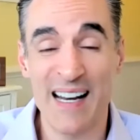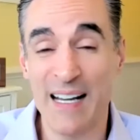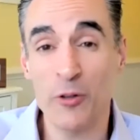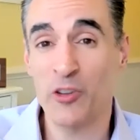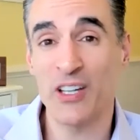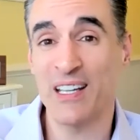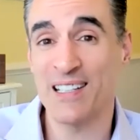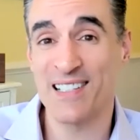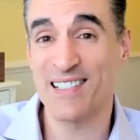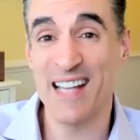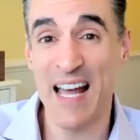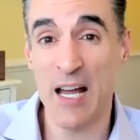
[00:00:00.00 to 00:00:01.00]
I don't think it's
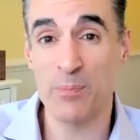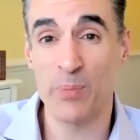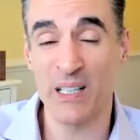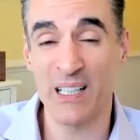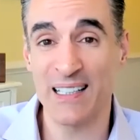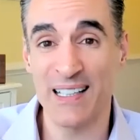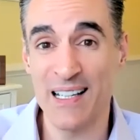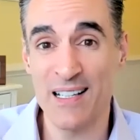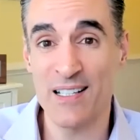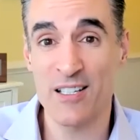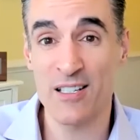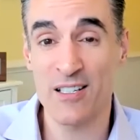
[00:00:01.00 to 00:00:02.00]
dead, but it
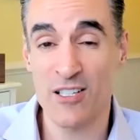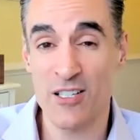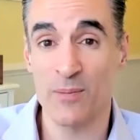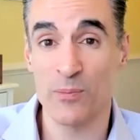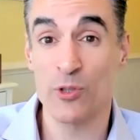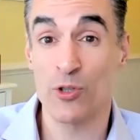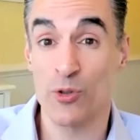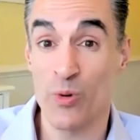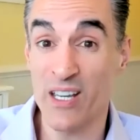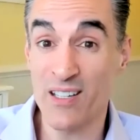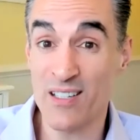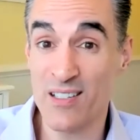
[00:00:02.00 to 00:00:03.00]
needs some
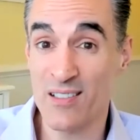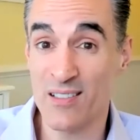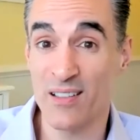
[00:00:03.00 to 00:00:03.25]
tweaks